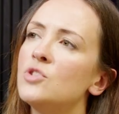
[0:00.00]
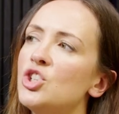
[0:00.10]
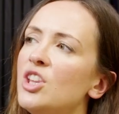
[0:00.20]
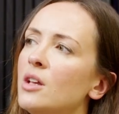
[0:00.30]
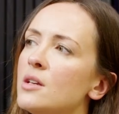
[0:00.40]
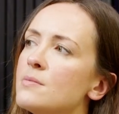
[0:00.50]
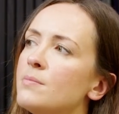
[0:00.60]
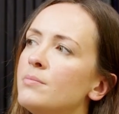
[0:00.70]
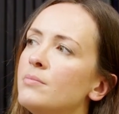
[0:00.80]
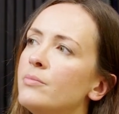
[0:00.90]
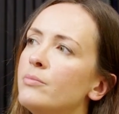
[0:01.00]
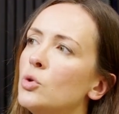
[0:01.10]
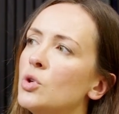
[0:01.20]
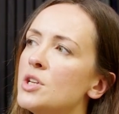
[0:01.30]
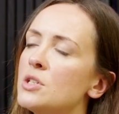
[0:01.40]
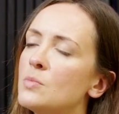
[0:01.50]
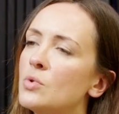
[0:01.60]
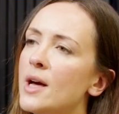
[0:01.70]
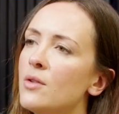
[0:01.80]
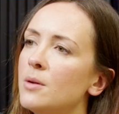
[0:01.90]
Do you think it's more noticeable
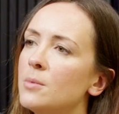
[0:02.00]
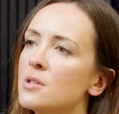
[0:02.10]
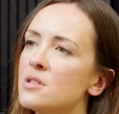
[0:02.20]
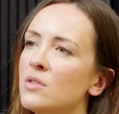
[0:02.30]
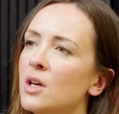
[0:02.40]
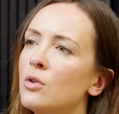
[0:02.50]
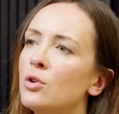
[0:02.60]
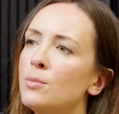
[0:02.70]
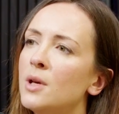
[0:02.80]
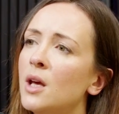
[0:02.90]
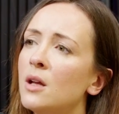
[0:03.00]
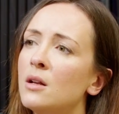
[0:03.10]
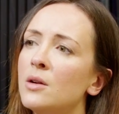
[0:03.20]
now, though, because of the economy and,